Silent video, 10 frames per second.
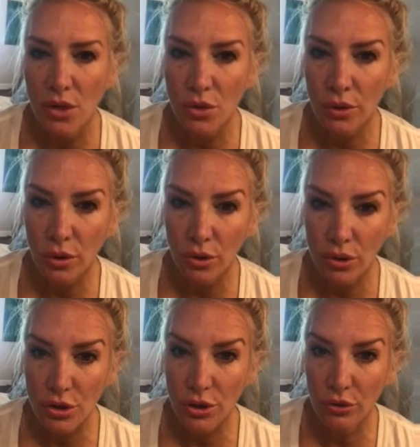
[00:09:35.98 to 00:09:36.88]
to
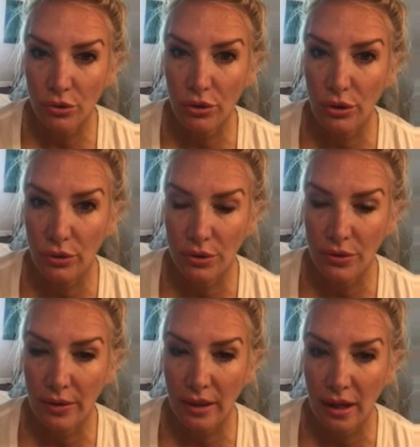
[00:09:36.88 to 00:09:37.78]
encourage you through your
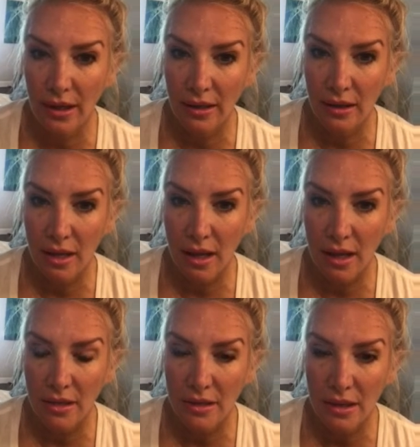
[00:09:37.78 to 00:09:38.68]
storyline.
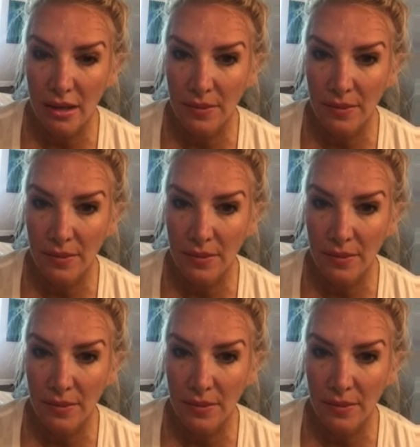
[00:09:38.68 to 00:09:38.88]
And